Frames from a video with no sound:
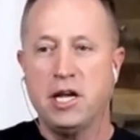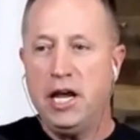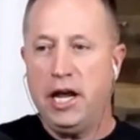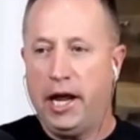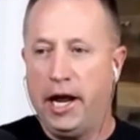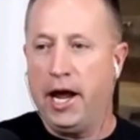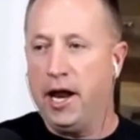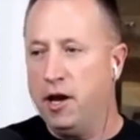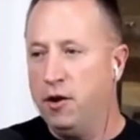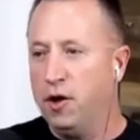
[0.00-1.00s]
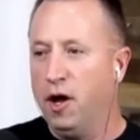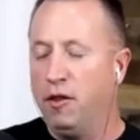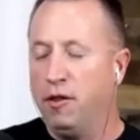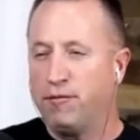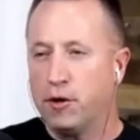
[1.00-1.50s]
And the
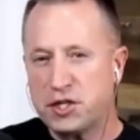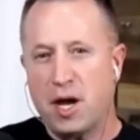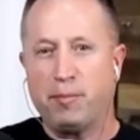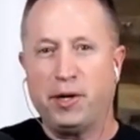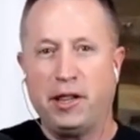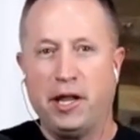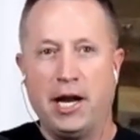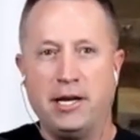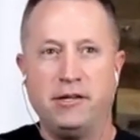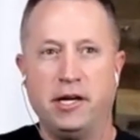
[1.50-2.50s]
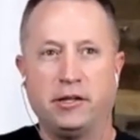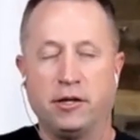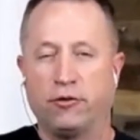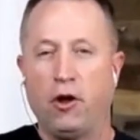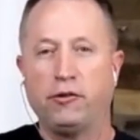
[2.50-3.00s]
first company that I did
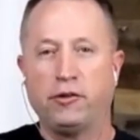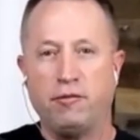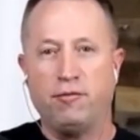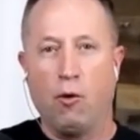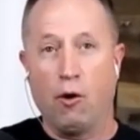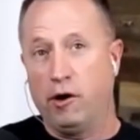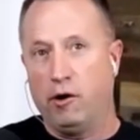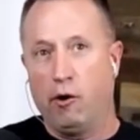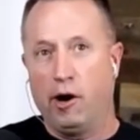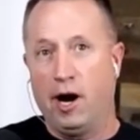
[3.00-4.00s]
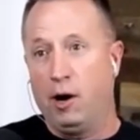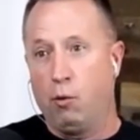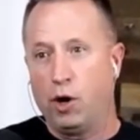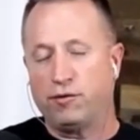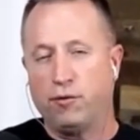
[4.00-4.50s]
consulting for, or I
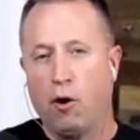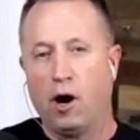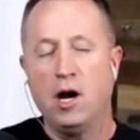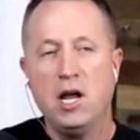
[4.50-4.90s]
worked for,